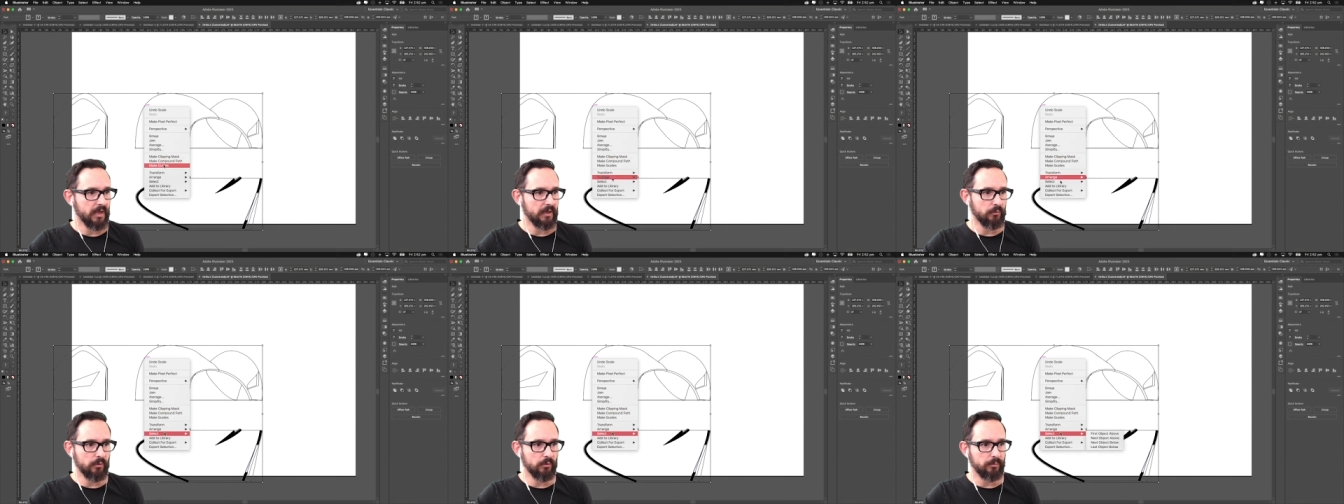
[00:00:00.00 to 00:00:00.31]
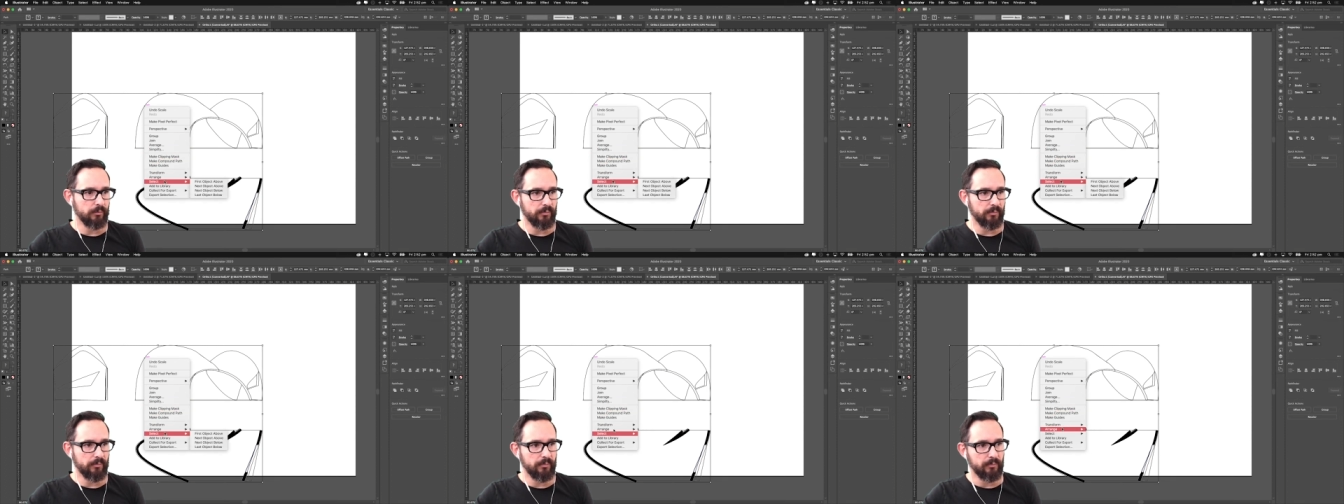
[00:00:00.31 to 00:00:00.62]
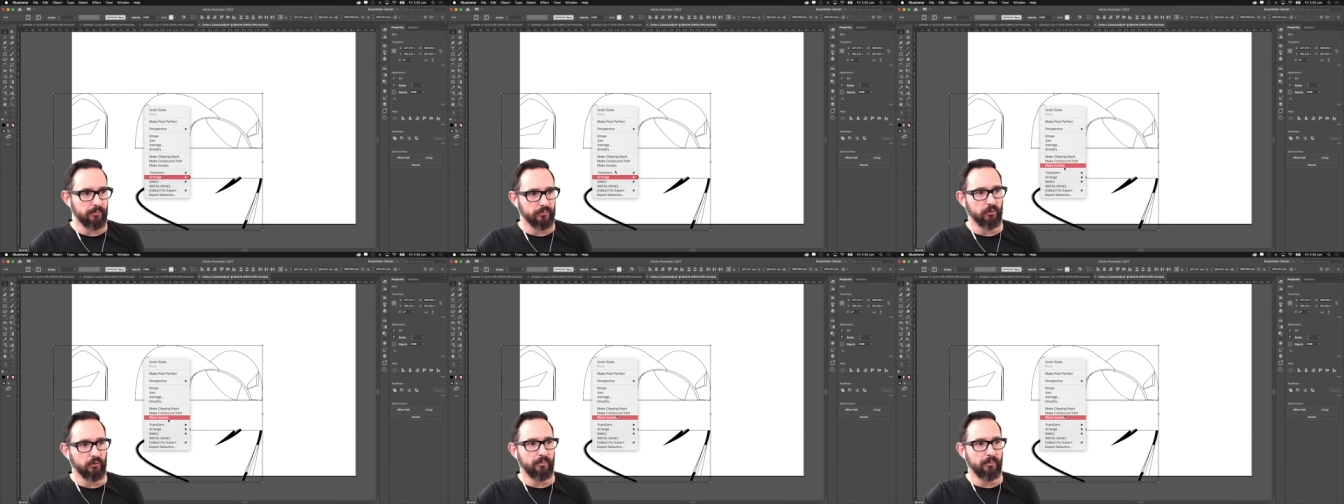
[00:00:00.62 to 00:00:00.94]
we'll
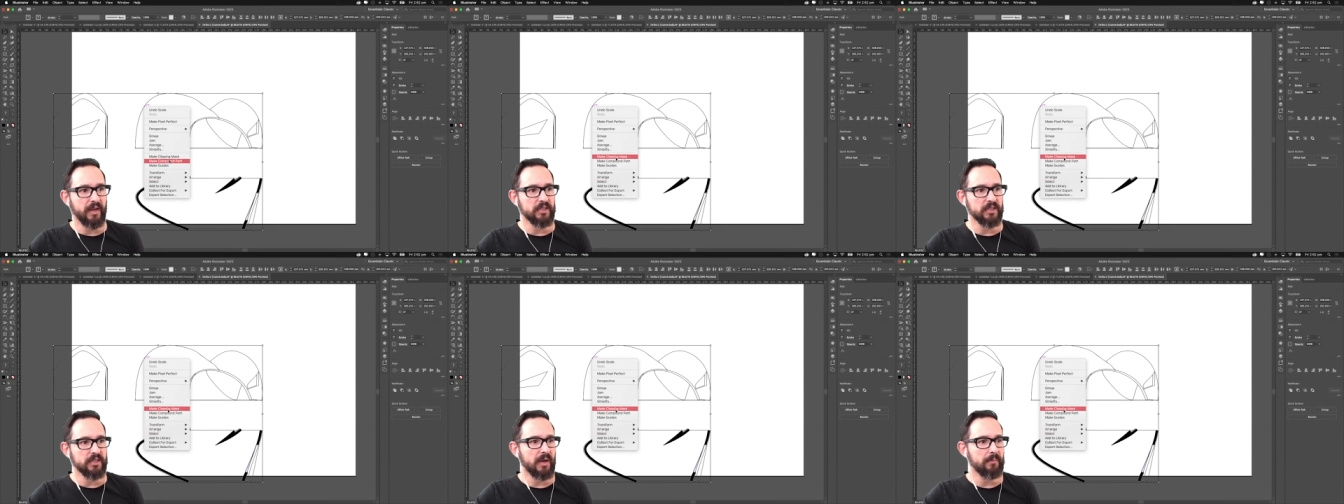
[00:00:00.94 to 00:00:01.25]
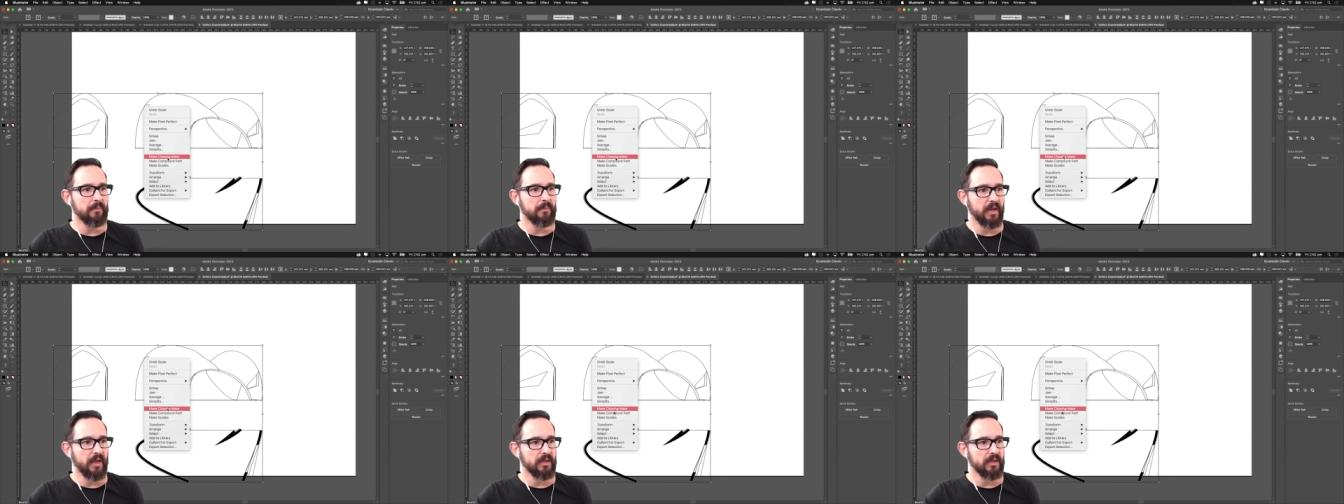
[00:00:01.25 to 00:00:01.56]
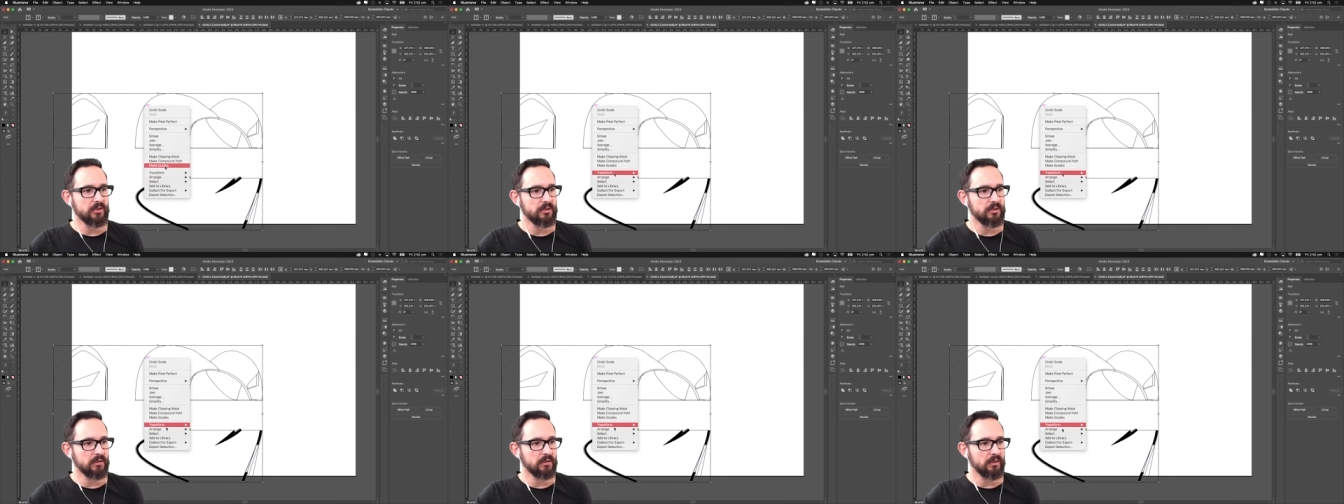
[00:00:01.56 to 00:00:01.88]
do page by
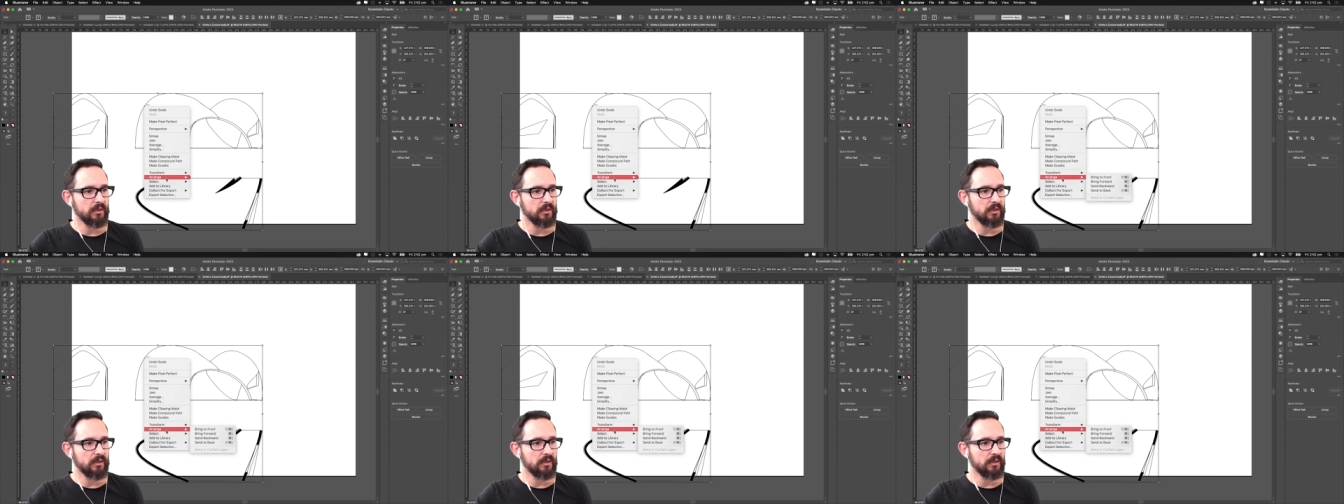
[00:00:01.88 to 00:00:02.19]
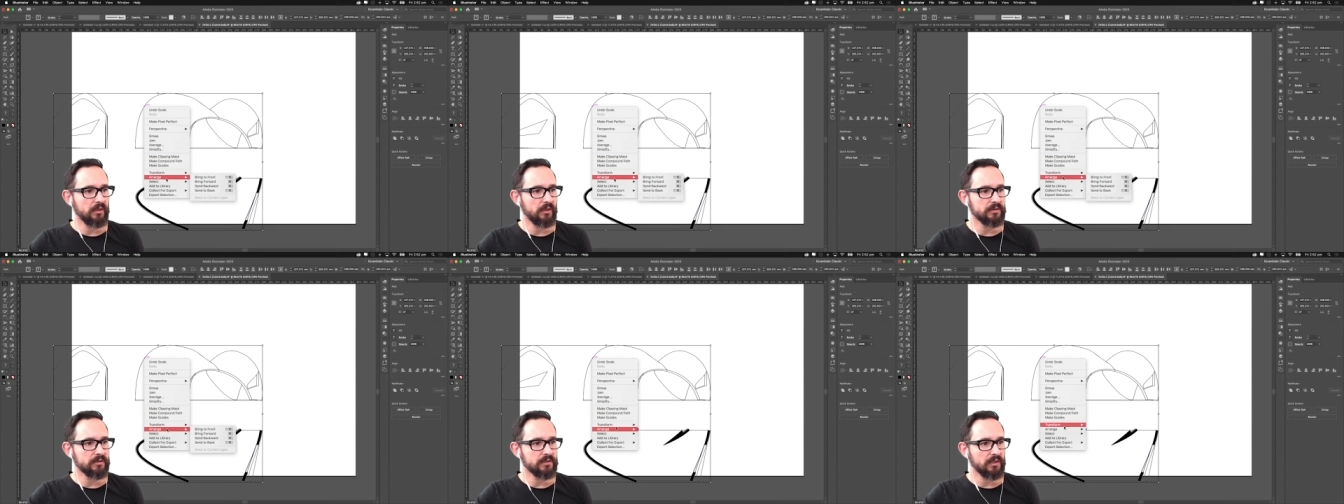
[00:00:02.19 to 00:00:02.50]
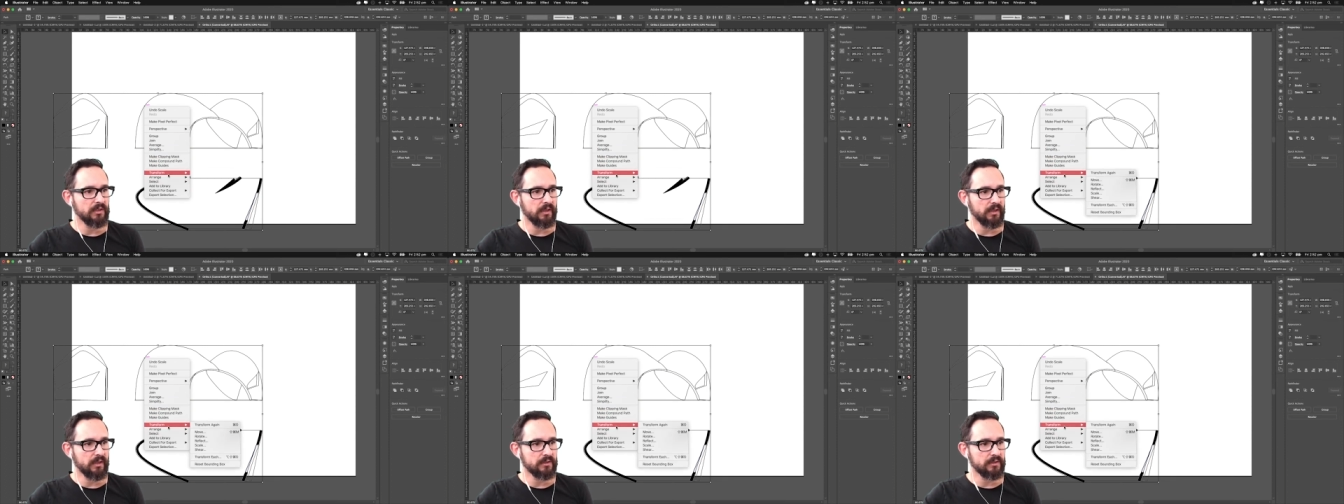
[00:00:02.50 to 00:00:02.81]
page and
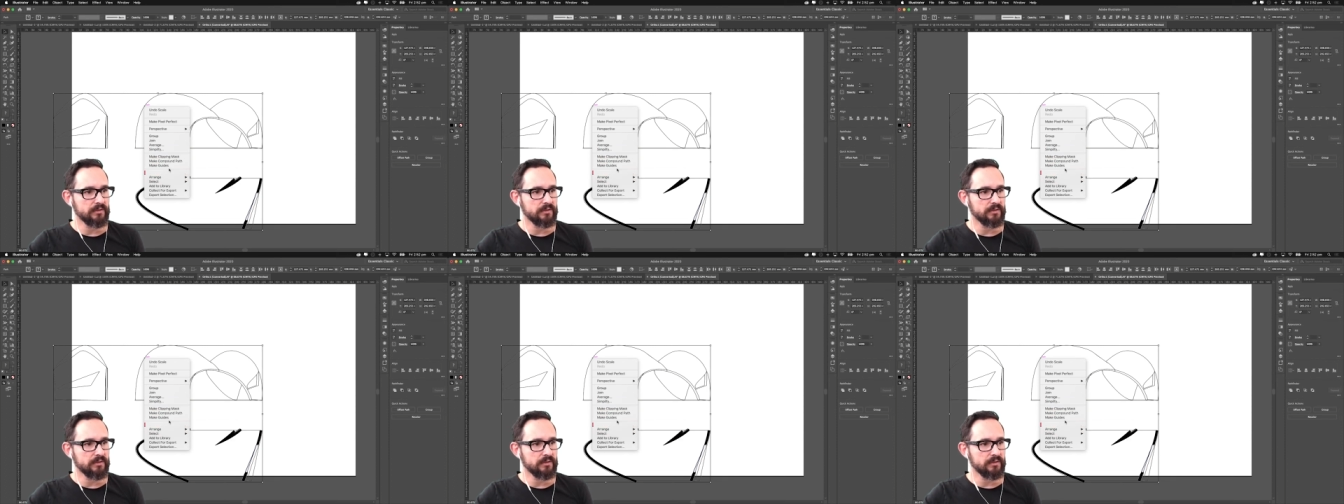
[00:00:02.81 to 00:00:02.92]
select.